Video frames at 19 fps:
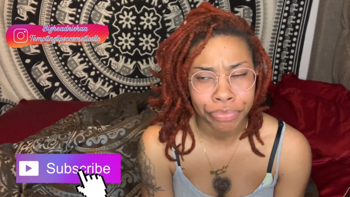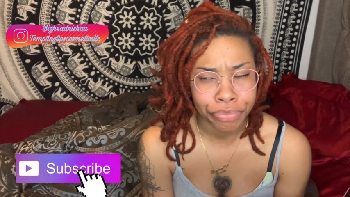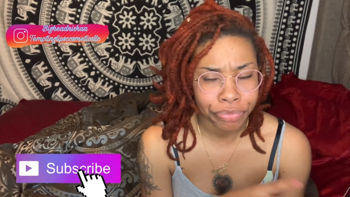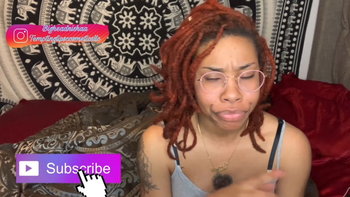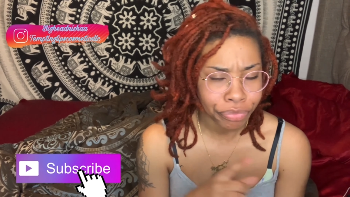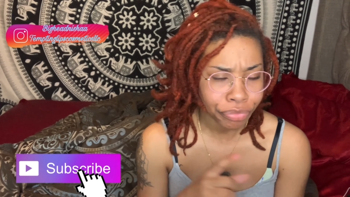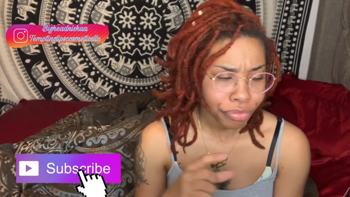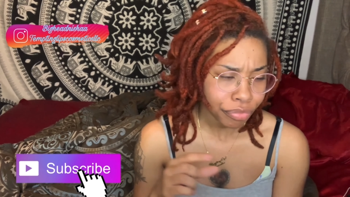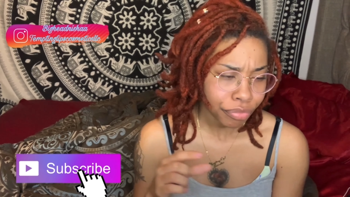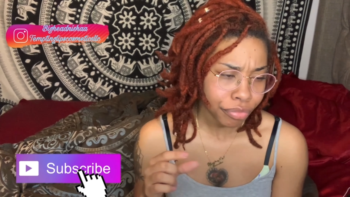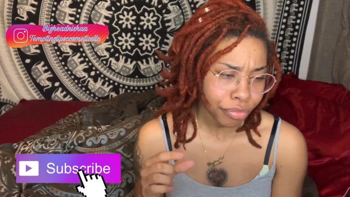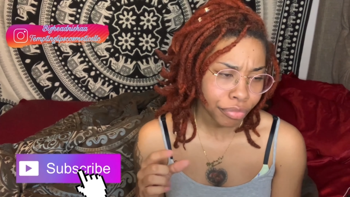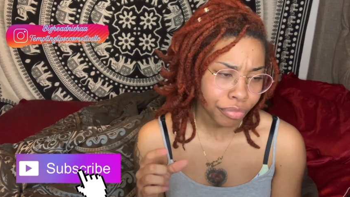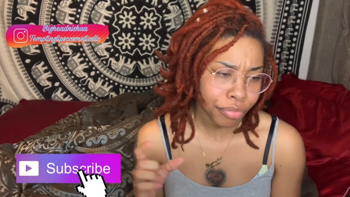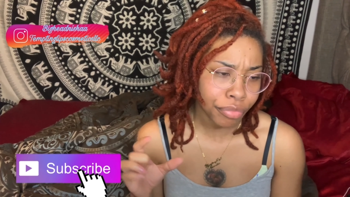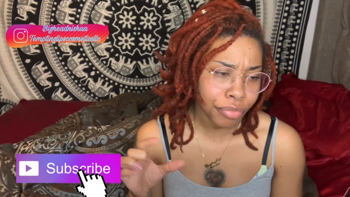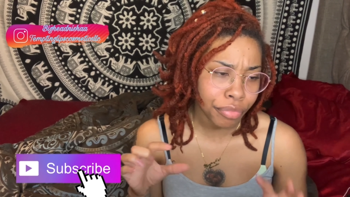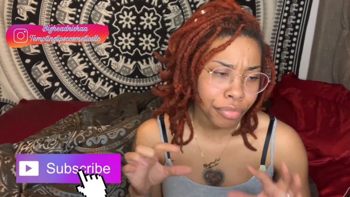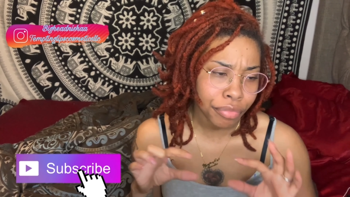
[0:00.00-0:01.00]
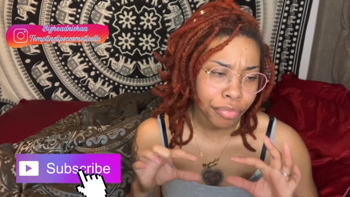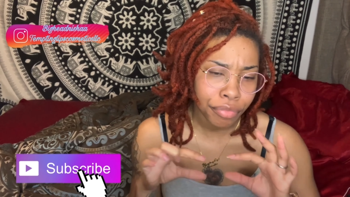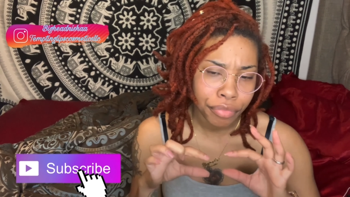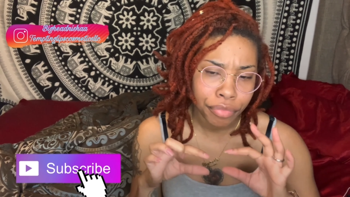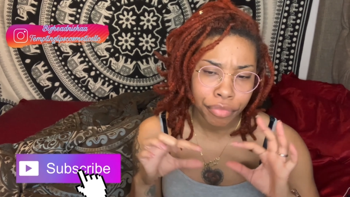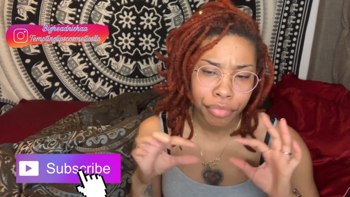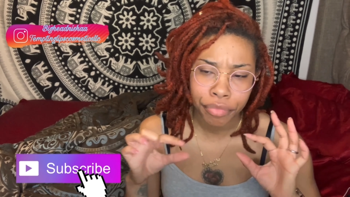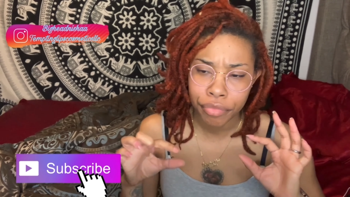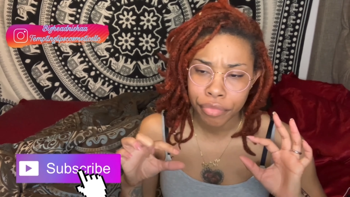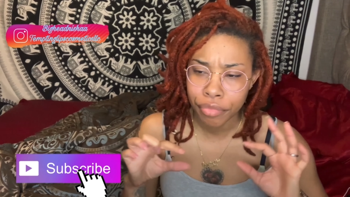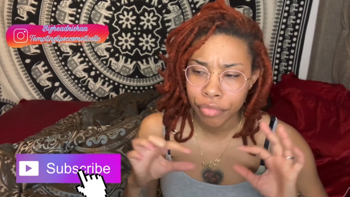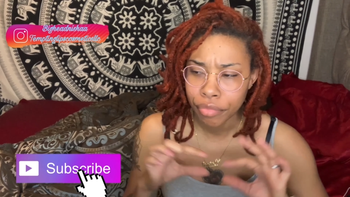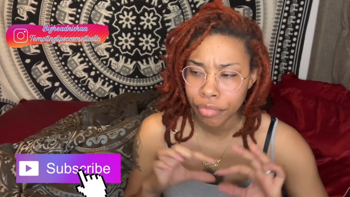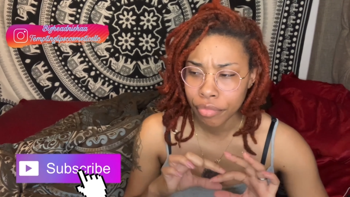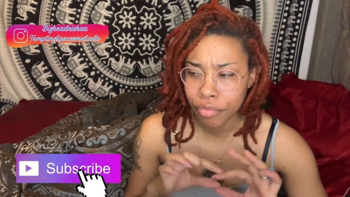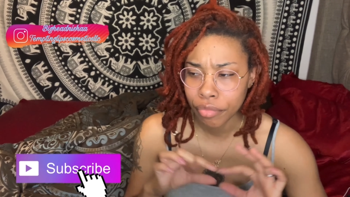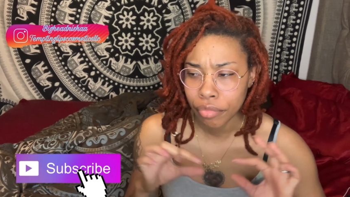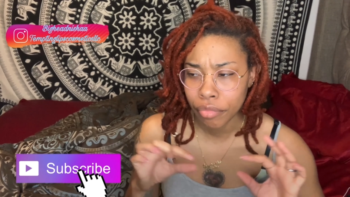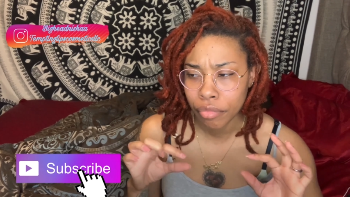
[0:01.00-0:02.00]

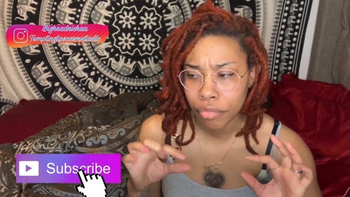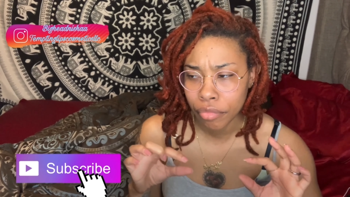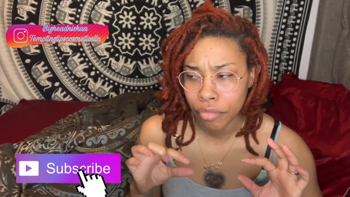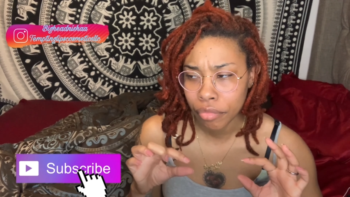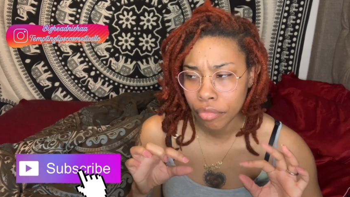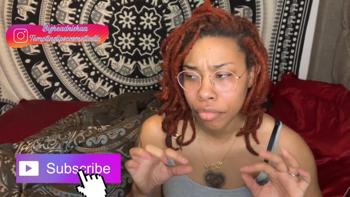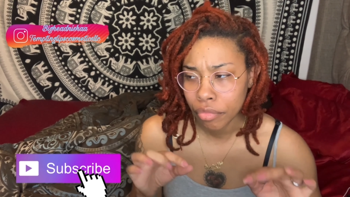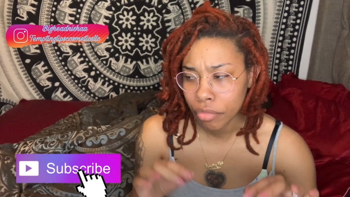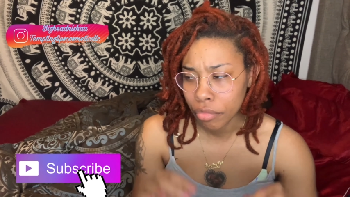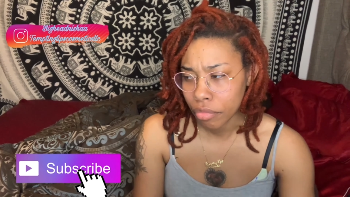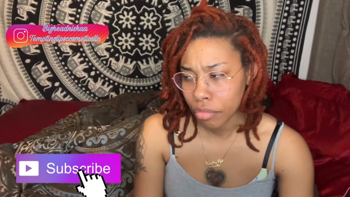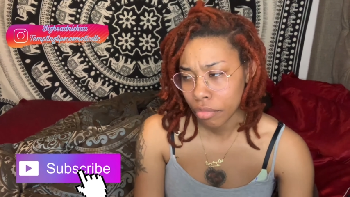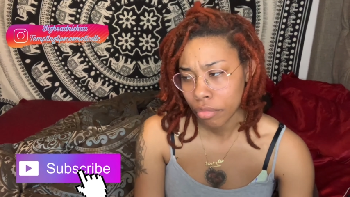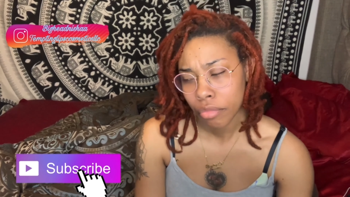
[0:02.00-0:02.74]
(silence)